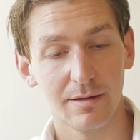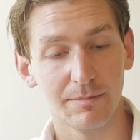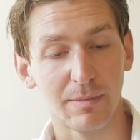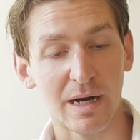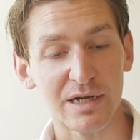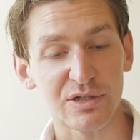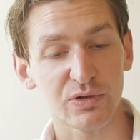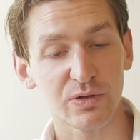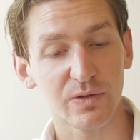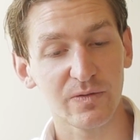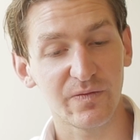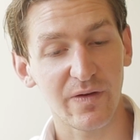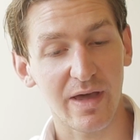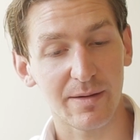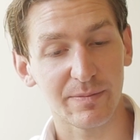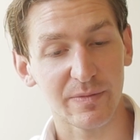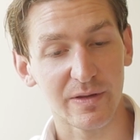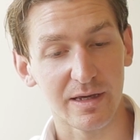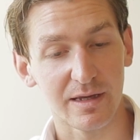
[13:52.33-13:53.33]
my true
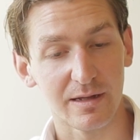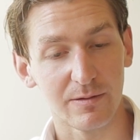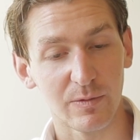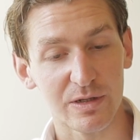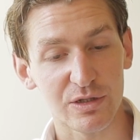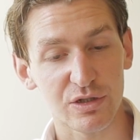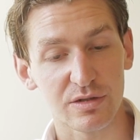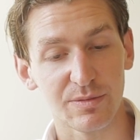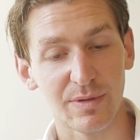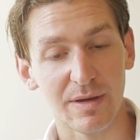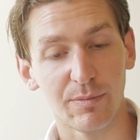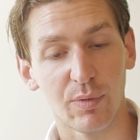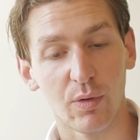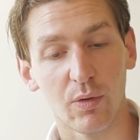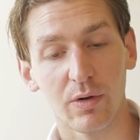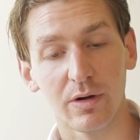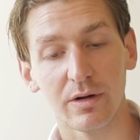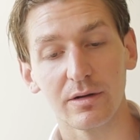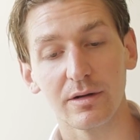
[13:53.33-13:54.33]
family in which to be
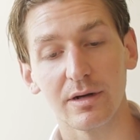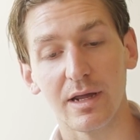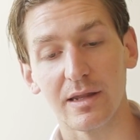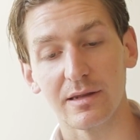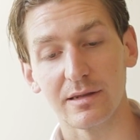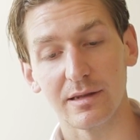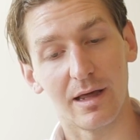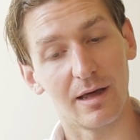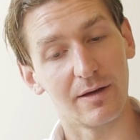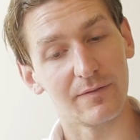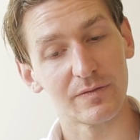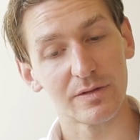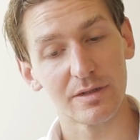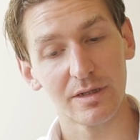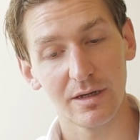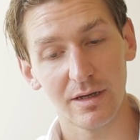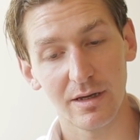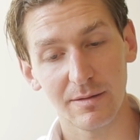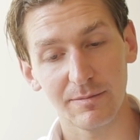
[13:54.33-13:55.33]
born and loved.
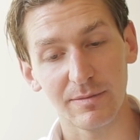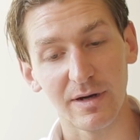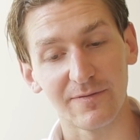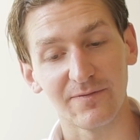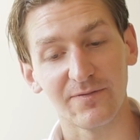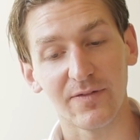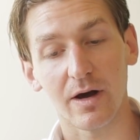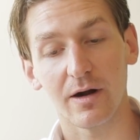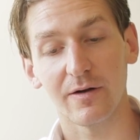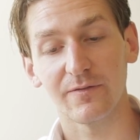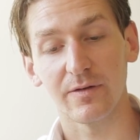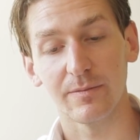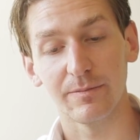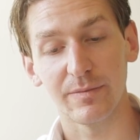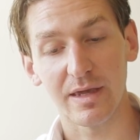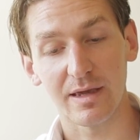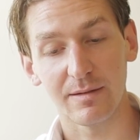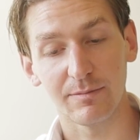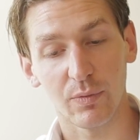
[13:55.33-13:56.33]
But far from
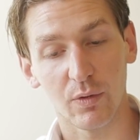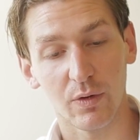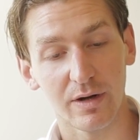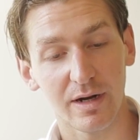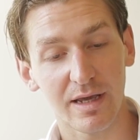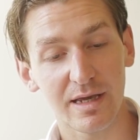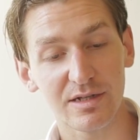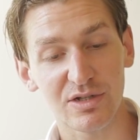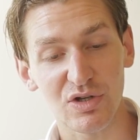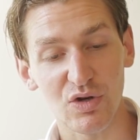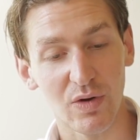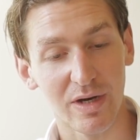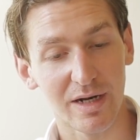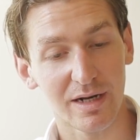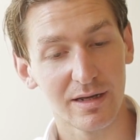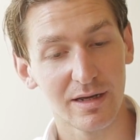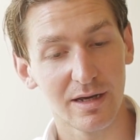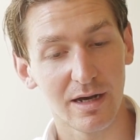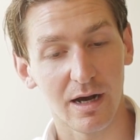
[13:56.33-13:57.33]
being born into
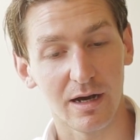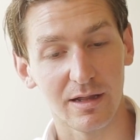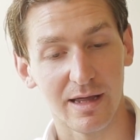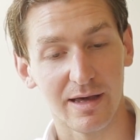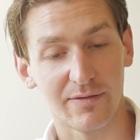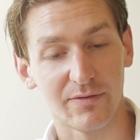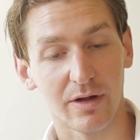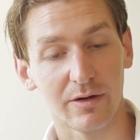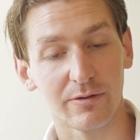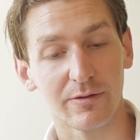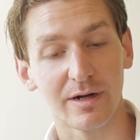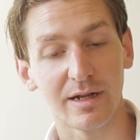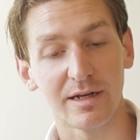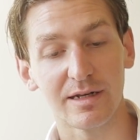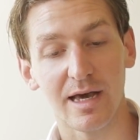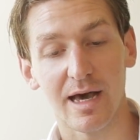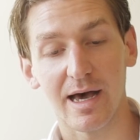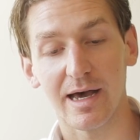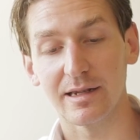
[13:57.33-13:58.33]
it, I'll have already
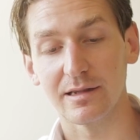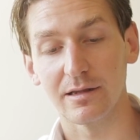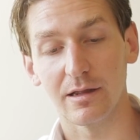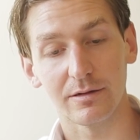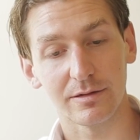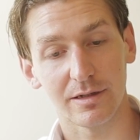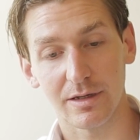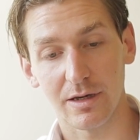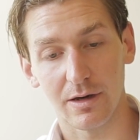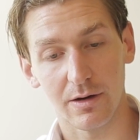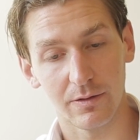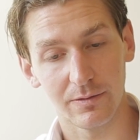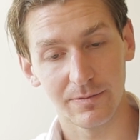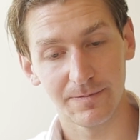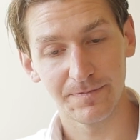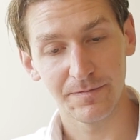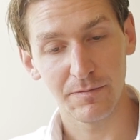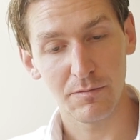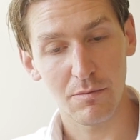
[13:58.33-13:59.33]
died long ago.
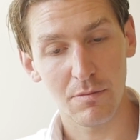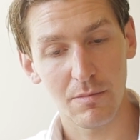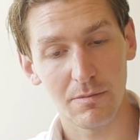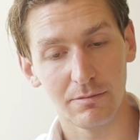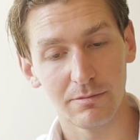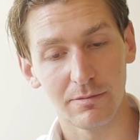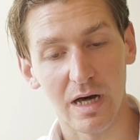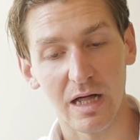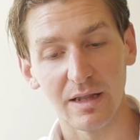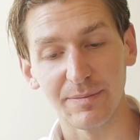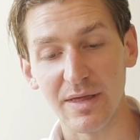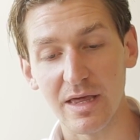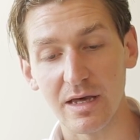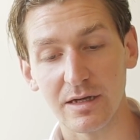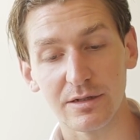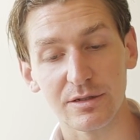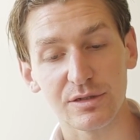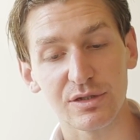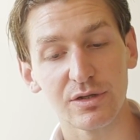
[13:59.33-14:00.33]
I'll be
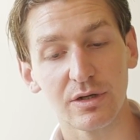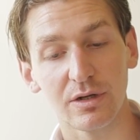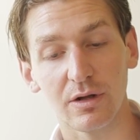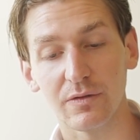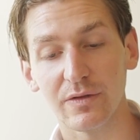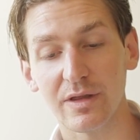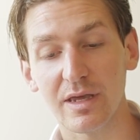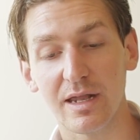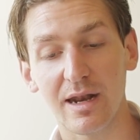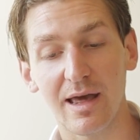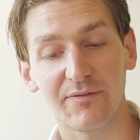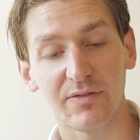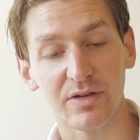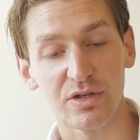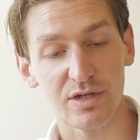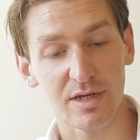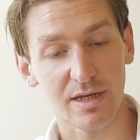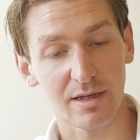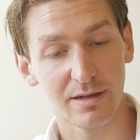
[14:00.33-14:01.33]
understood only in
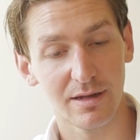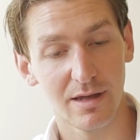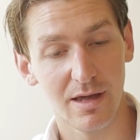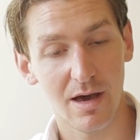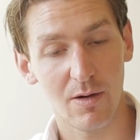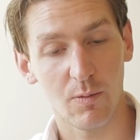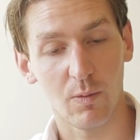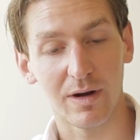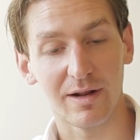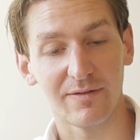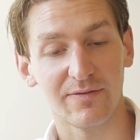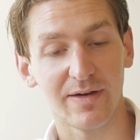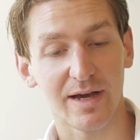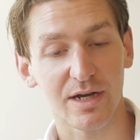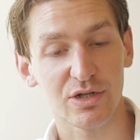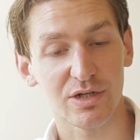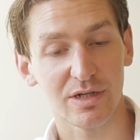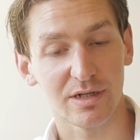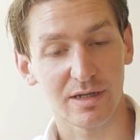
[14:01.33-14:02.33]
effigy, when
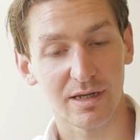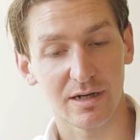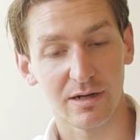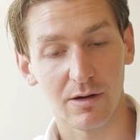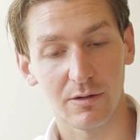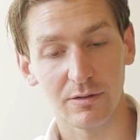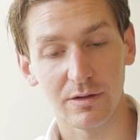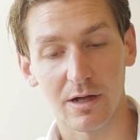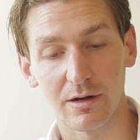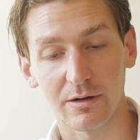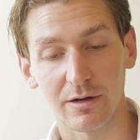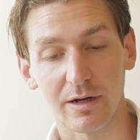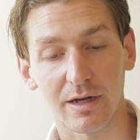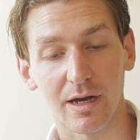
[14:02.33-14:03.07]
affection can no longer